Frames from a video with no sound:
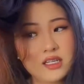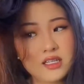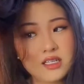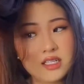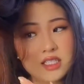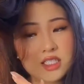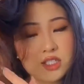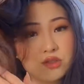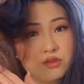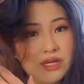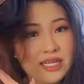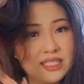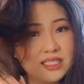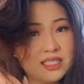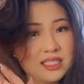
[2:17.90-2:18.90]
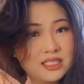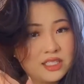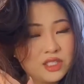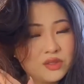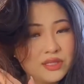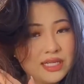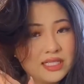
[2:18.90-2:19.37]
straight
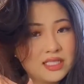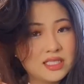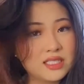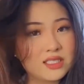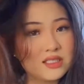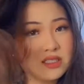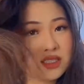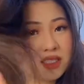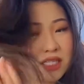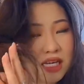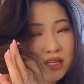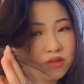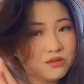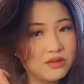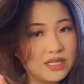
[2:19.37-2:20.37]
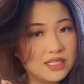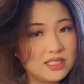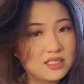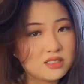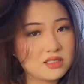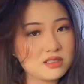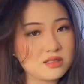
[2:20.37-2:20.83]
into it, not
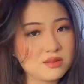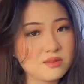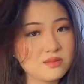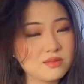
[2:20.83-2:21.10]
sideways,